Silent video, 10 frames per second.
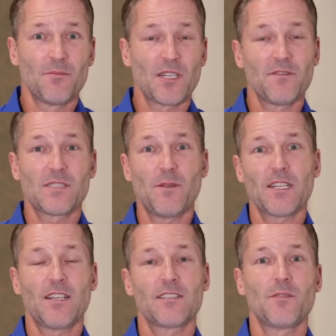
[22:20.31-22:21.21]
But if it's been
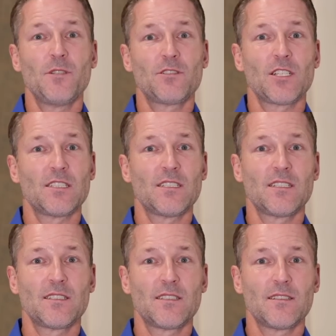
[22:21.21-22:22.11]
a contribution,
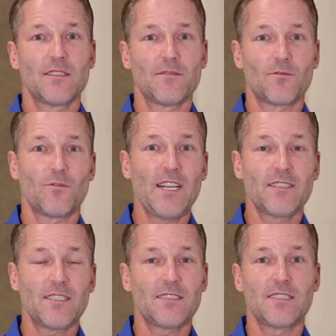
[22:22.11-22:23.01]

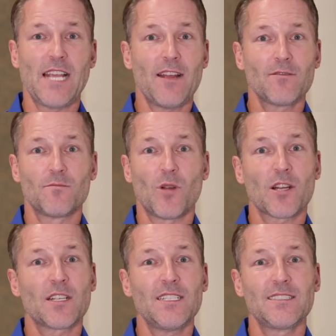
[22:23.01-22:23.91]
write this down,
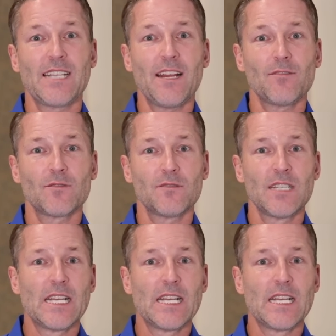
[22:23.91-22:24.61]
mark it down,